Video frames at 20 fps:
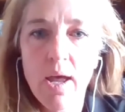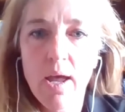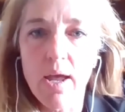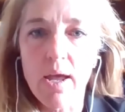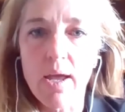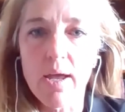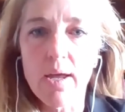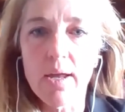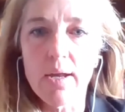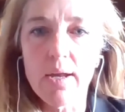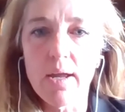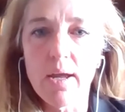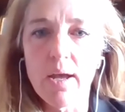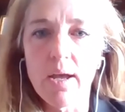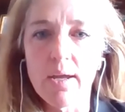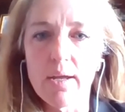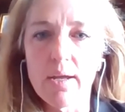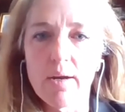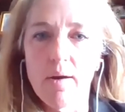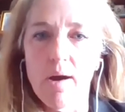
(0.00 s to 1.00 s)
and
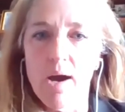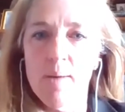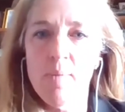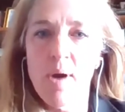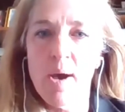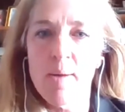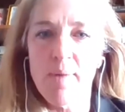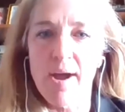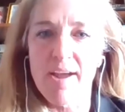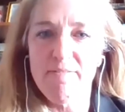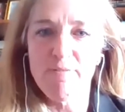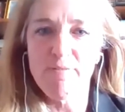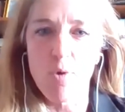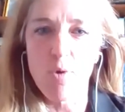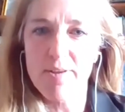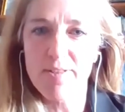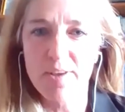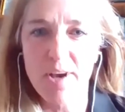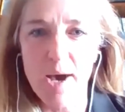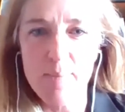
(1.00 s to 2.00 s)
you know i'm on my
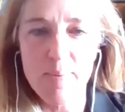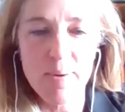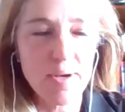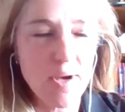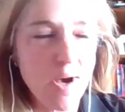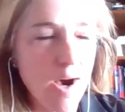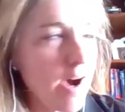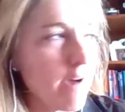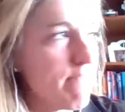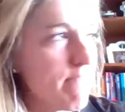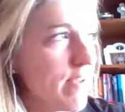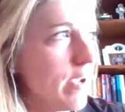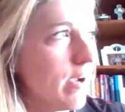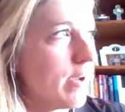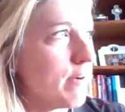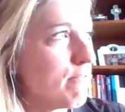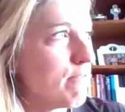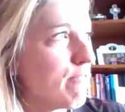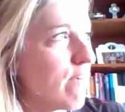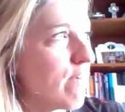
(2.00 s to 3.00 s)
fourth cup of coffee
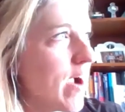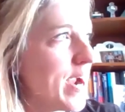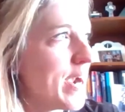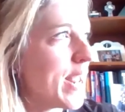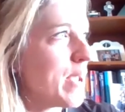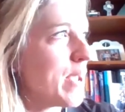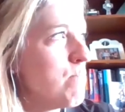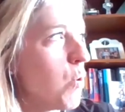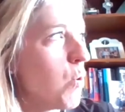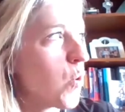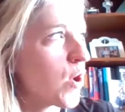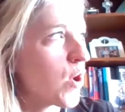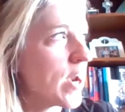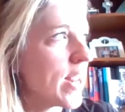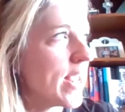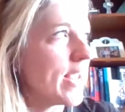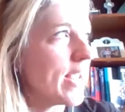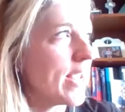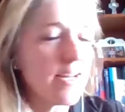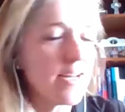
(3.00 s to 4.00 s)
on a friday
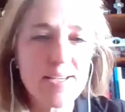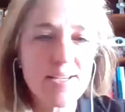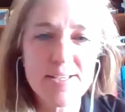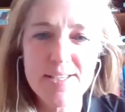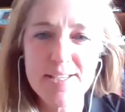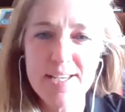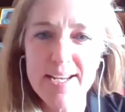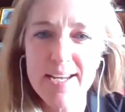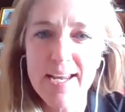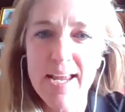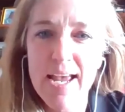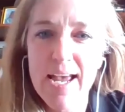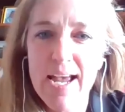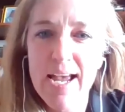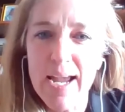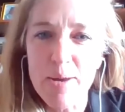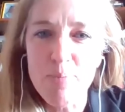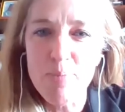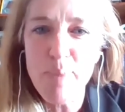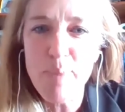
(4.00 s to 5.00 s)
morning and to sit
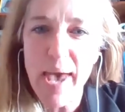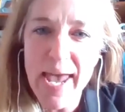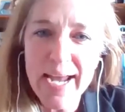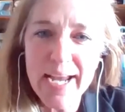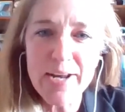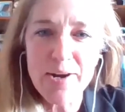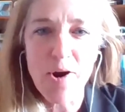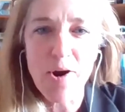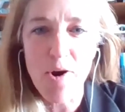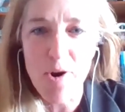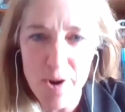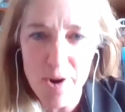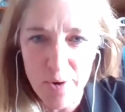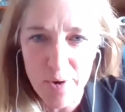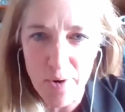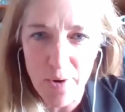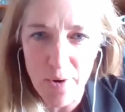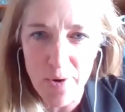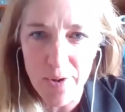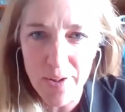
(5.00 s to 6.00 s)
and pick an
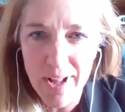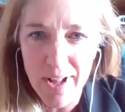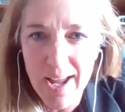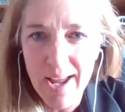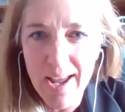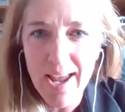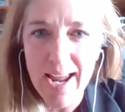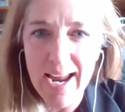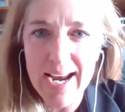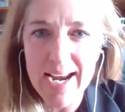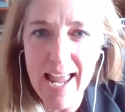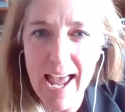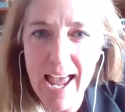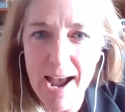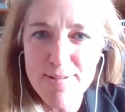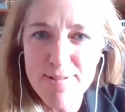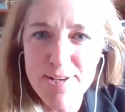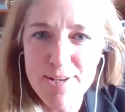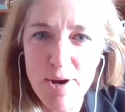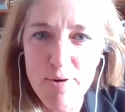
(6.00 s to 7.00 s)
article and
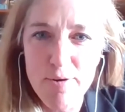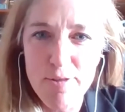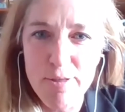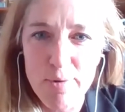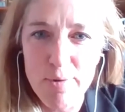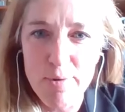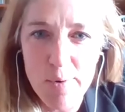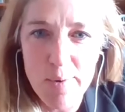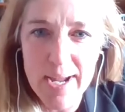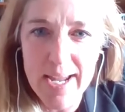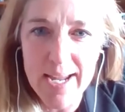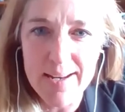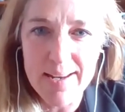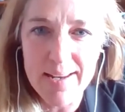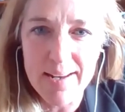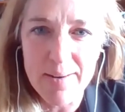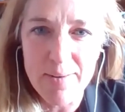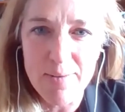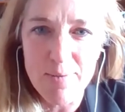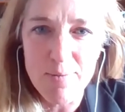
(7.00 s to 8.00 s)
have to go through it
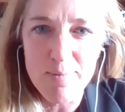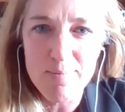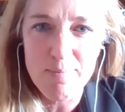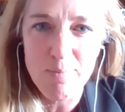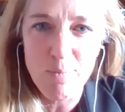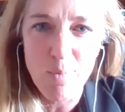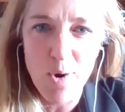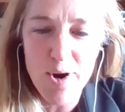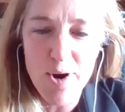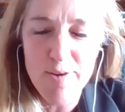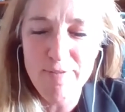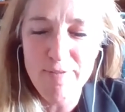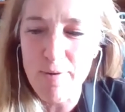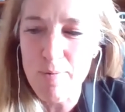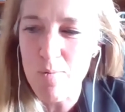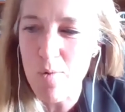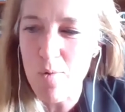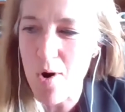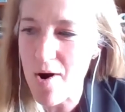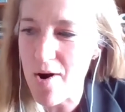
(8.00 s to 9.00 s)
you know word
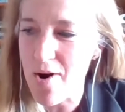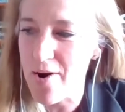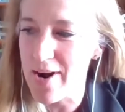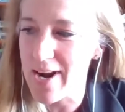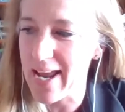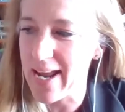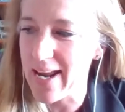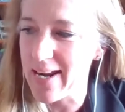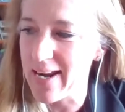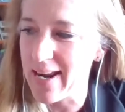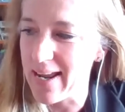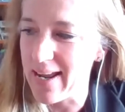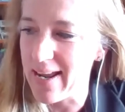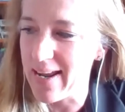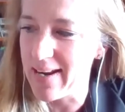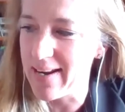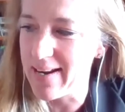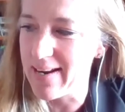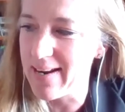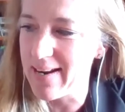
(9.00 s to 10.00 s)
from word and
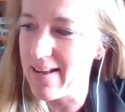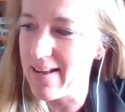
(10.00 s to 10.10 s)
and